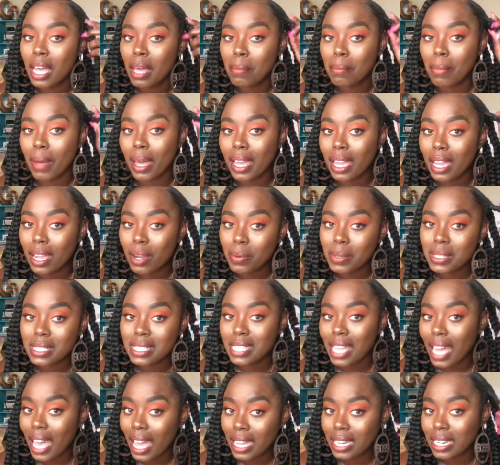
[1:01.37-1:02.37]
My hair was
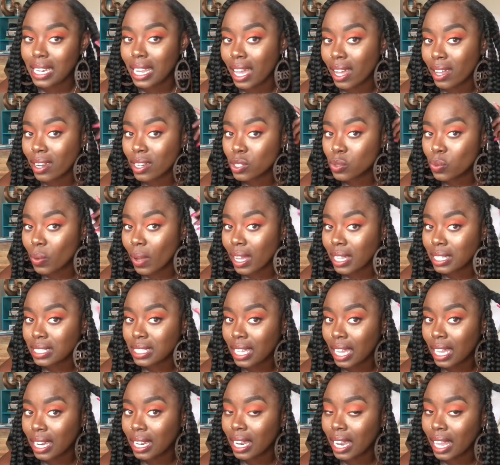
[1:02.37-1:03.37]
tied down, that's why it's
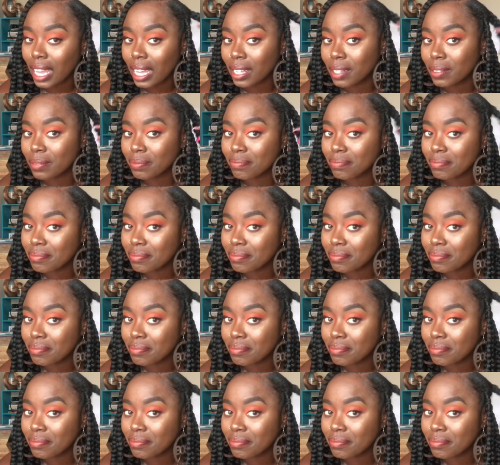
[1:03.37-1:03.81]
kind of like